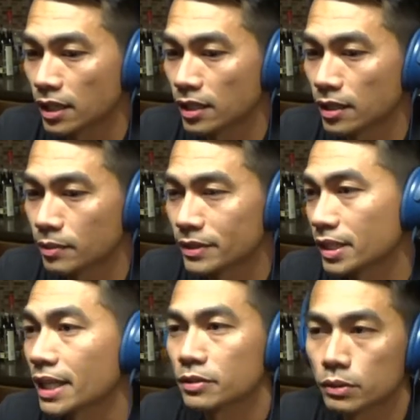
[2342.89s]
So
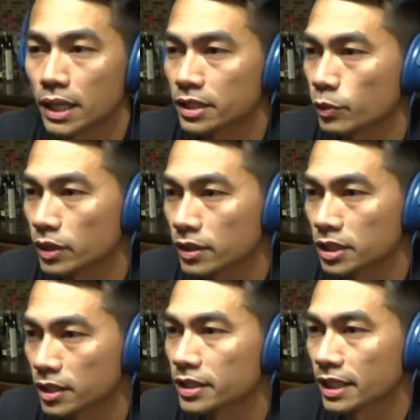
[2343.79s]
that's what
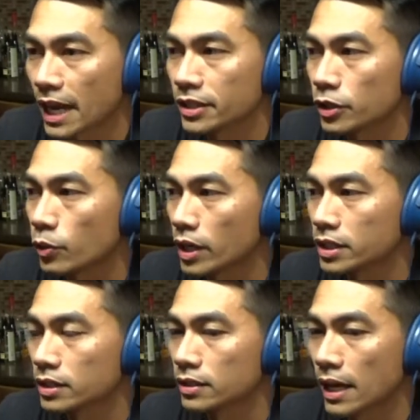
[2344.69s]
the study's going to answer the
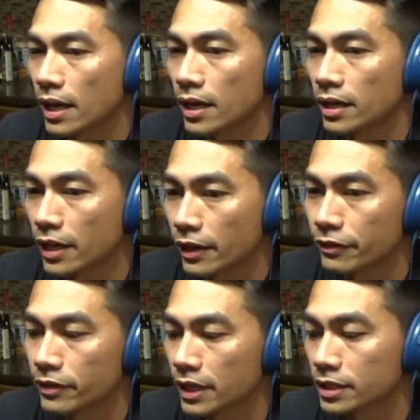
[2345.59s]
question. And
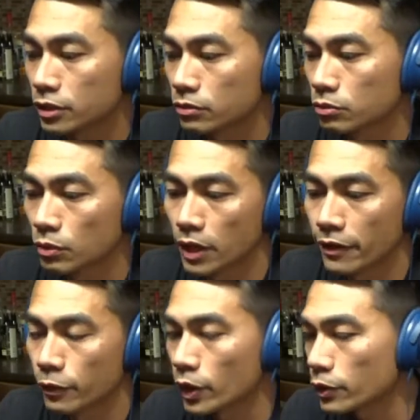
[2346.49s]
if
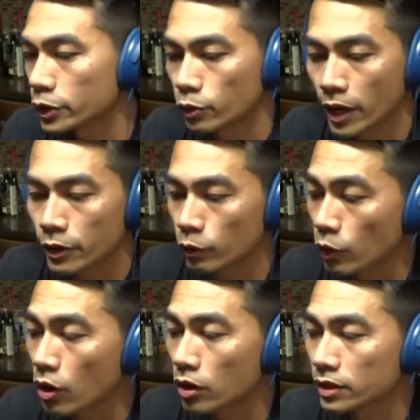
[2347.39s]
whether it's right or
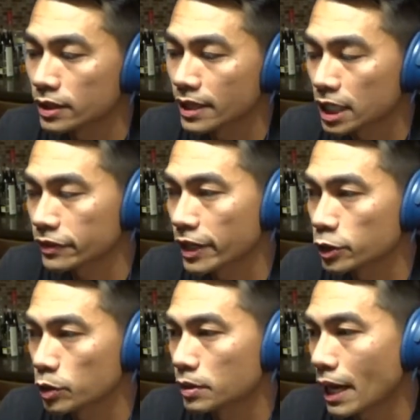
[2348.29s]
wrong, the next
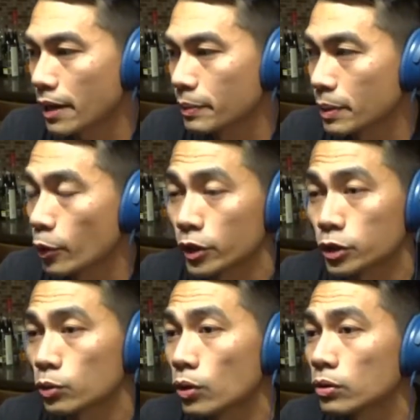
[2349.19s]
phase would be more
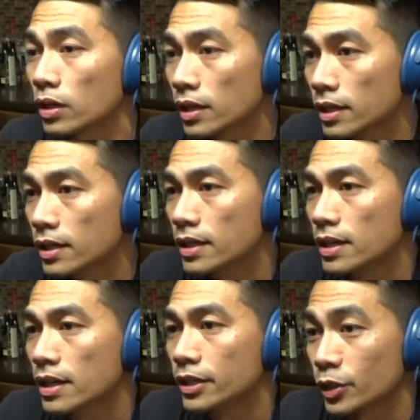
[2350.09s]
controlled.
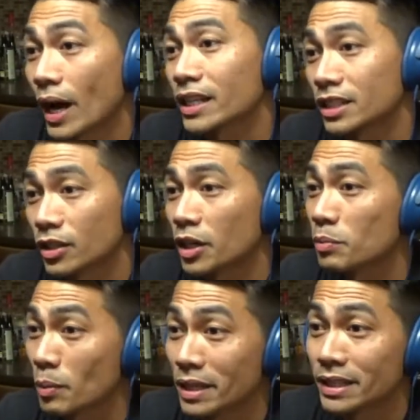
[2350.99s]
So actually start
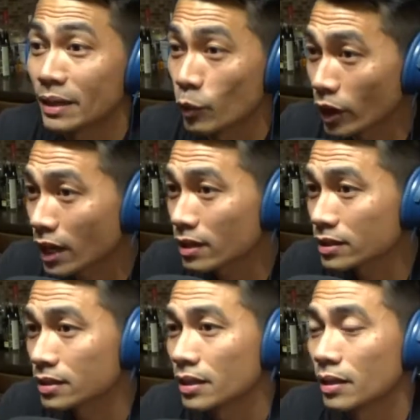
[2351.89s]
implementing workouts.